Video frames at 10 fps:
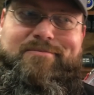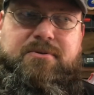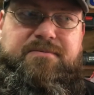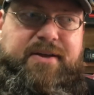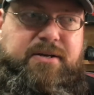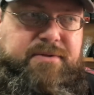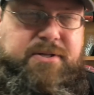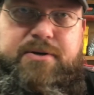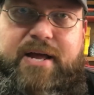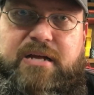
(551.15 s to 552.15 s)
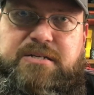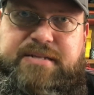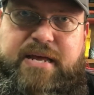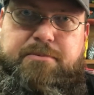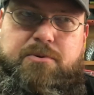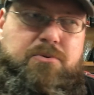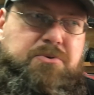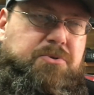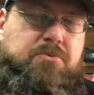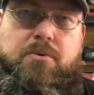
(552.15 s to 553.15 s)
So effectively they're kind of like
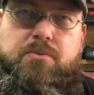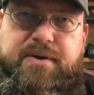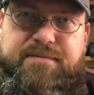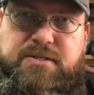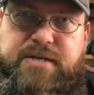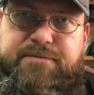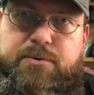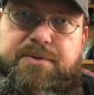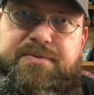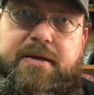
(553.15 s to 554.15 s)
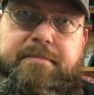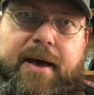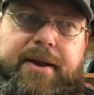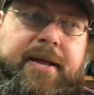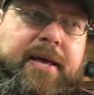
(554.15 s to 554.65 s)
staples or rivets, however you want to think about it.